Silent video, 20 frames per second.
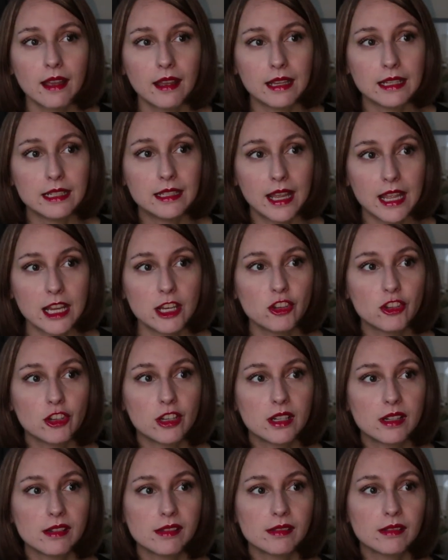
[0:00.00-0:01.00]

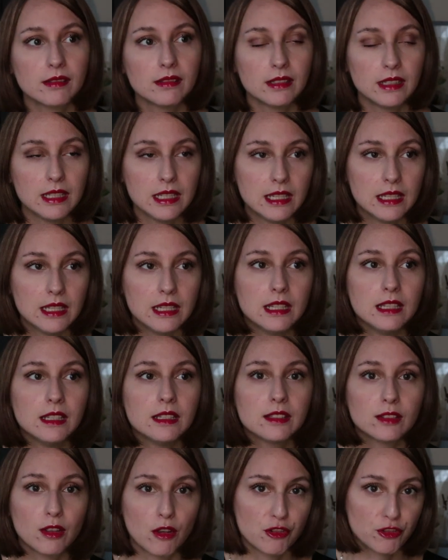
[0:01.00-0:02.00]
endangers the
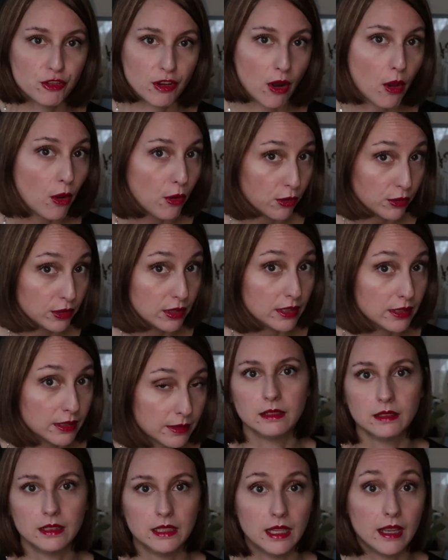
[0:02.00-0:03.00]
social order,
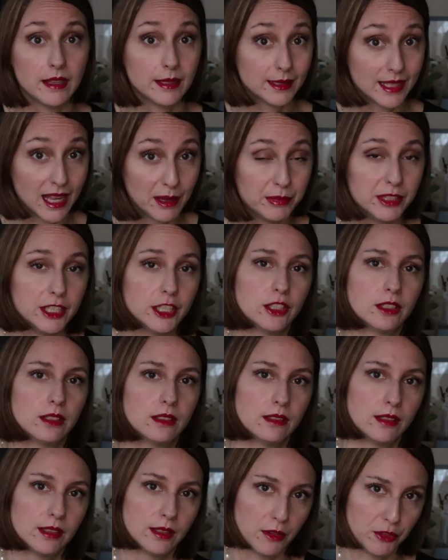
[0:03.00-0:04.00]
the
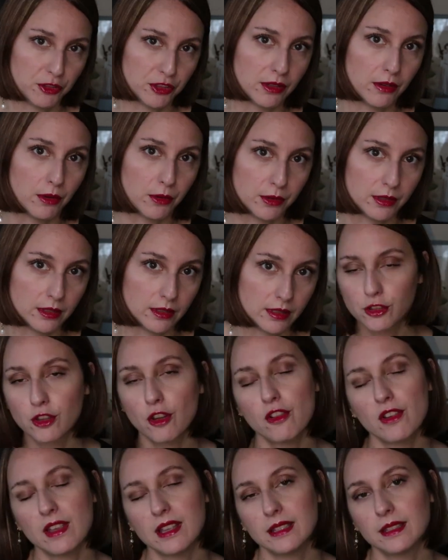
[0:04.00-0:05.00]
established social order.
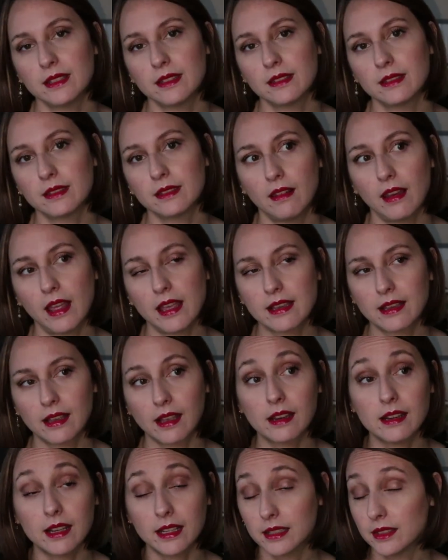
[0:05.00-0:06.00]
So it's
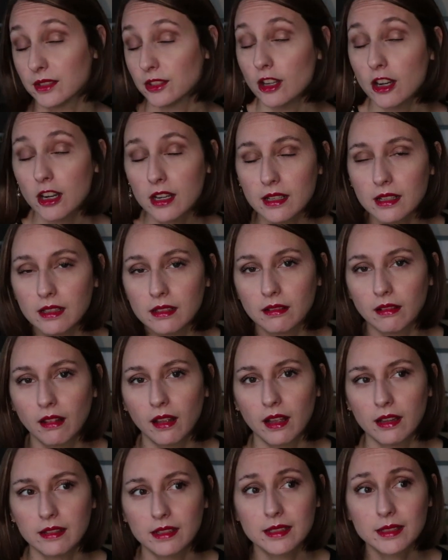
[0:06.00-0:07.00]
like an
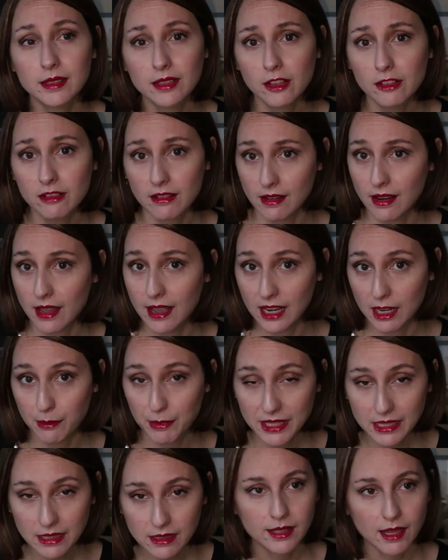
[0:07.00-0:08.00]
external, an external
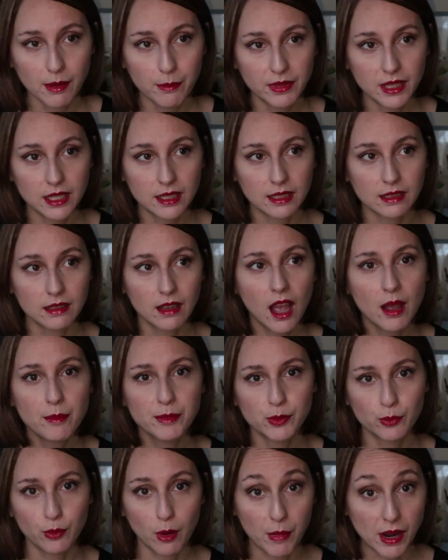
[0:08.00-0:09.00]
element, something that
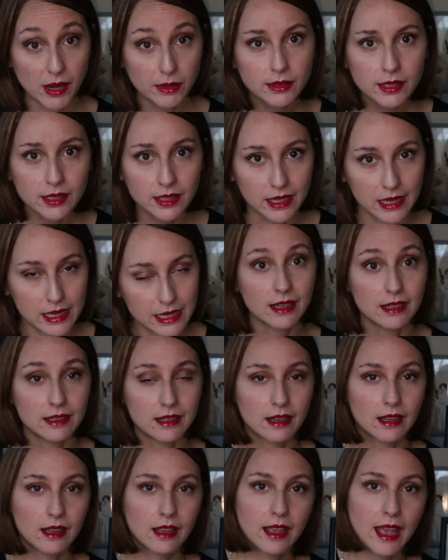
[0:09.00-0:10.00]
comes from outside
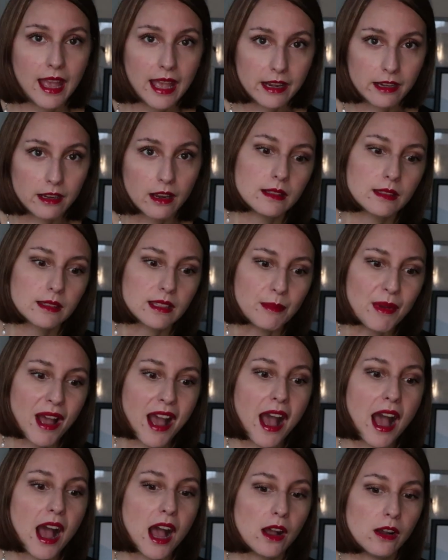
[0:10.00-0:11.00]
and can
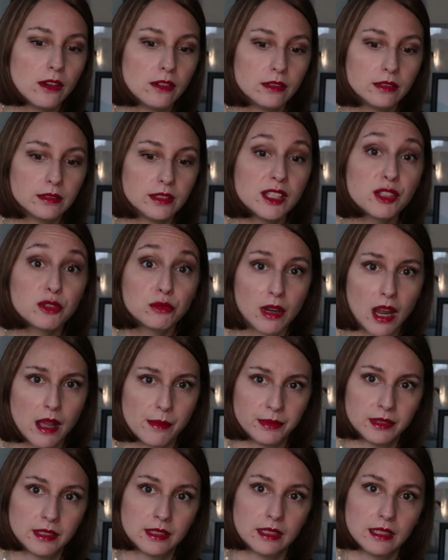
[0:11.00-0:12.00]
somehow
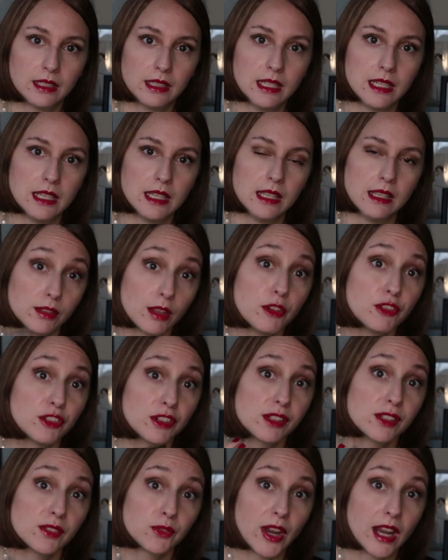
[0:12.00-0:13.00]
disrupt the
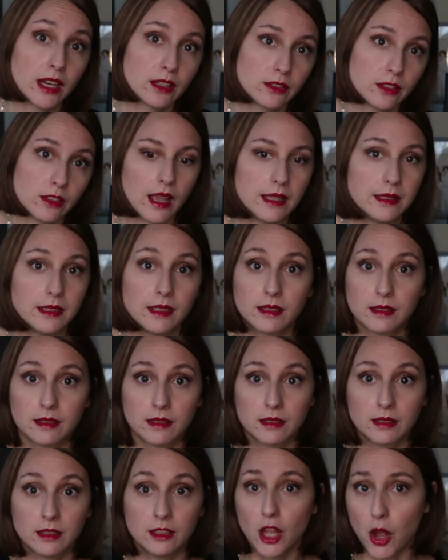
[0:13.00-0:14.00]
social structure as
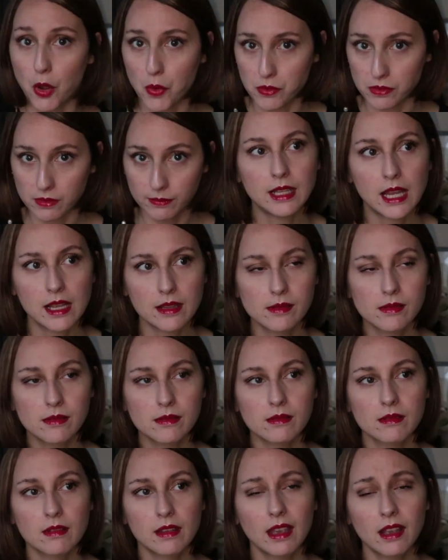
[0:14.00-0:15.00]
it's known.
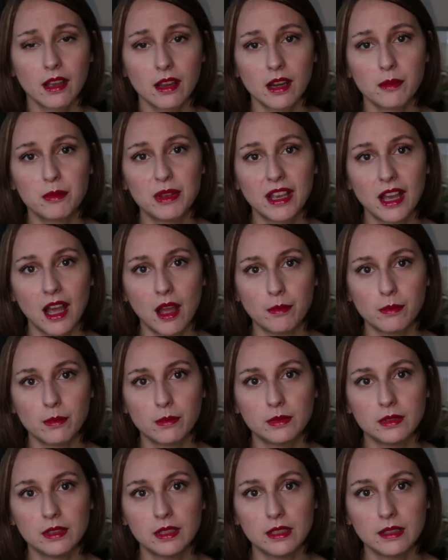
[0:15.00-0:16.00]
Does Kegare
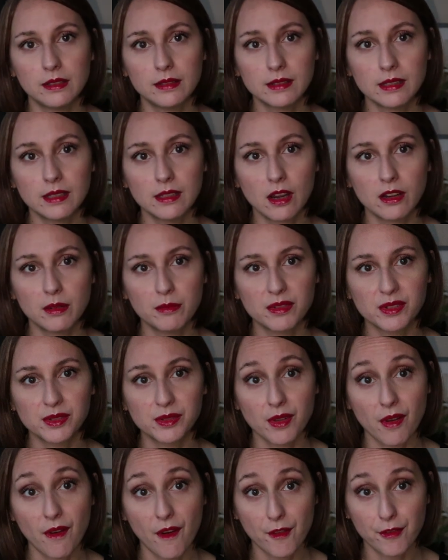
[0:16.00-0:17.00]
become the
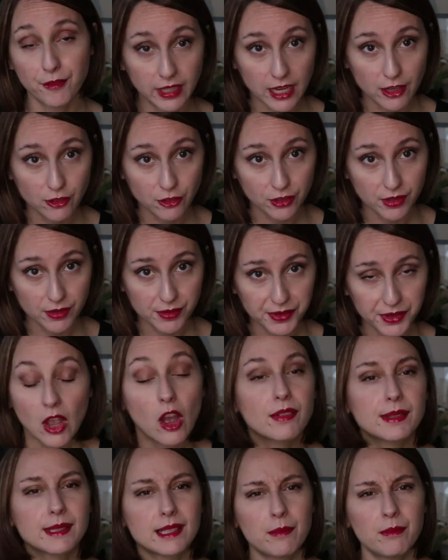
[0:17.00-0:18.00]
synonymous of dangerous,
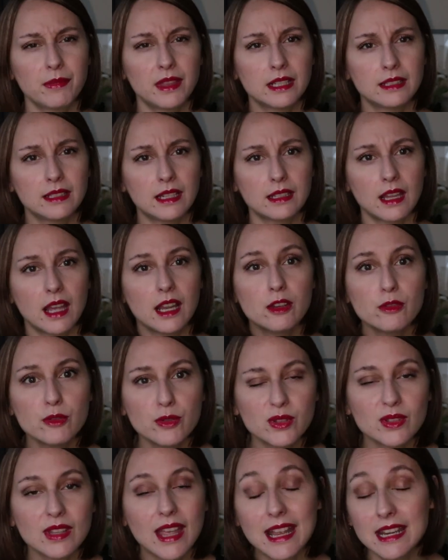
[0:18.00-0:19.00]
of something that
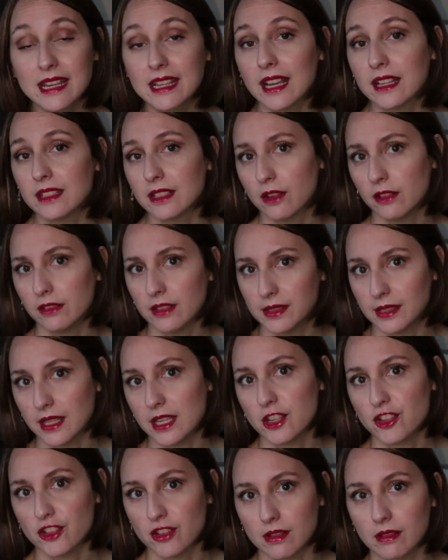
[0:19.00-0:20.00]
eludes any
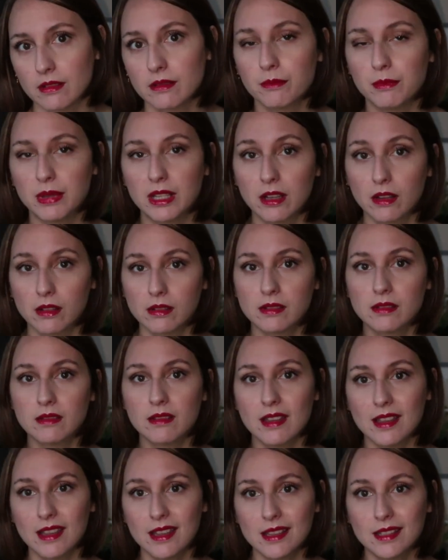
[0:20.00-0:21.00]
categorization
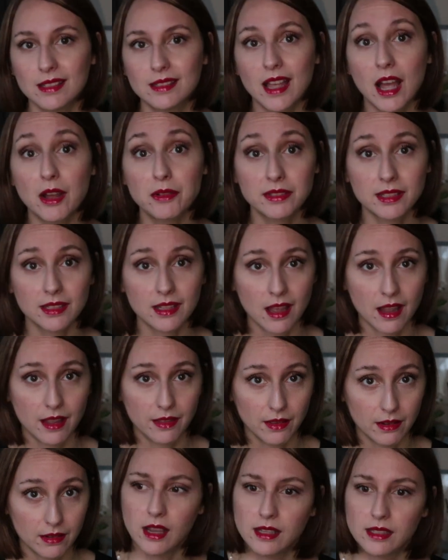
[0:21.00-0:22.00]
because is
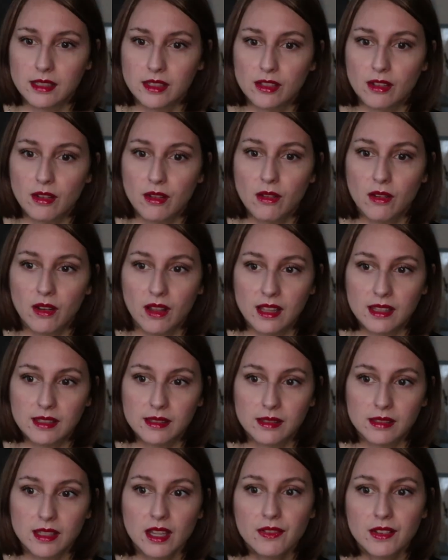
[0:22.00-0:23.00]
outsider and so
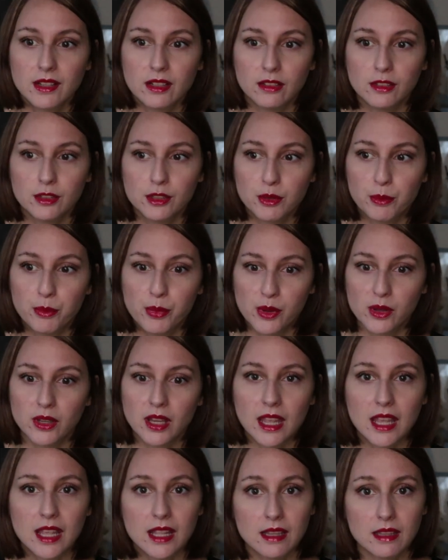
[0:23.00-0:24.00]
it's difficult to put
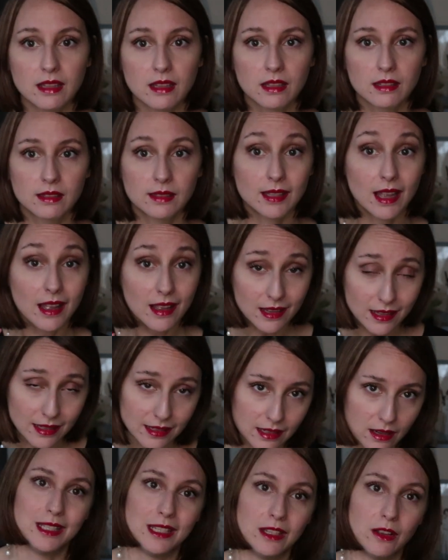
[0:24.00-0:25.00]

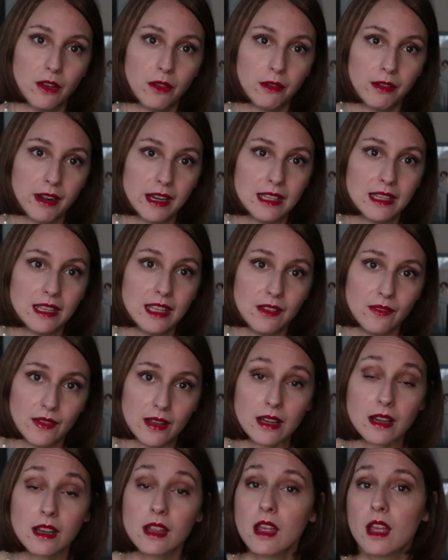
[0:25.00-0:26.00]
inside the already
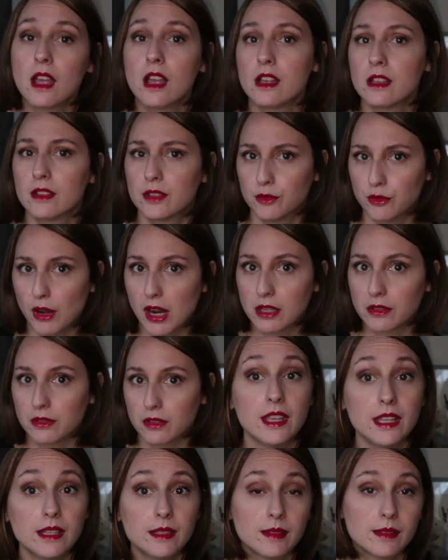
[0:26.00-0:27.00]
given
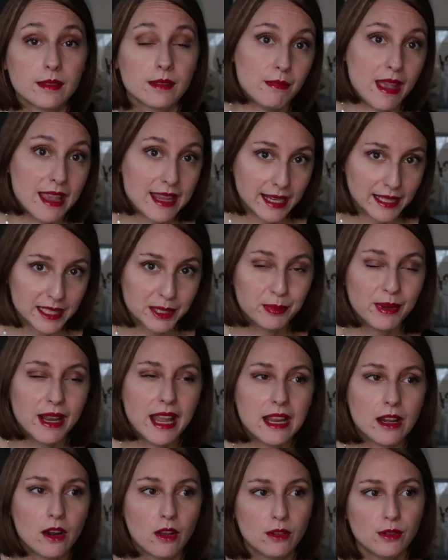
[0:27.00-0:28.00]
structure. This may
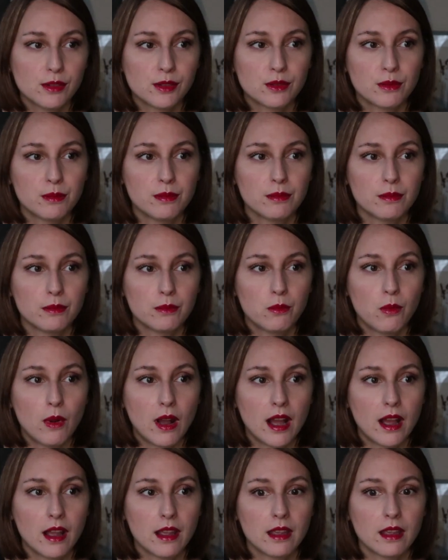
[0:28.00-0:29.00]
explain also
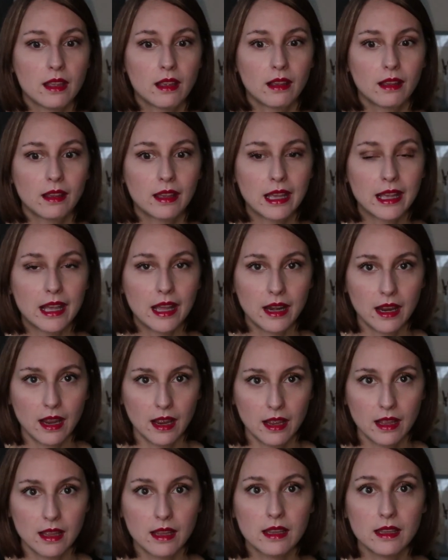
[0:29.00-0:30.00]
why
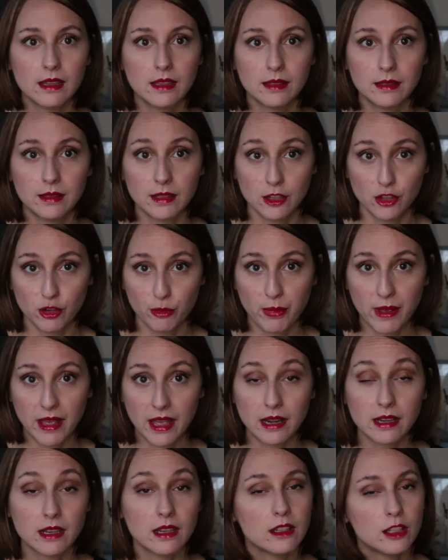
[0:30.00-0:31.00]
Kegare is in
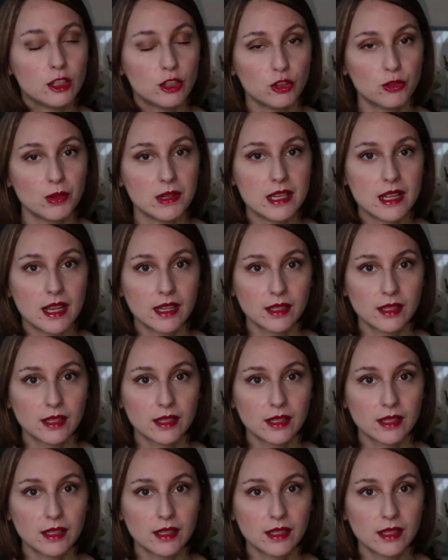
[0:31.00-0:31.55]
Japan usually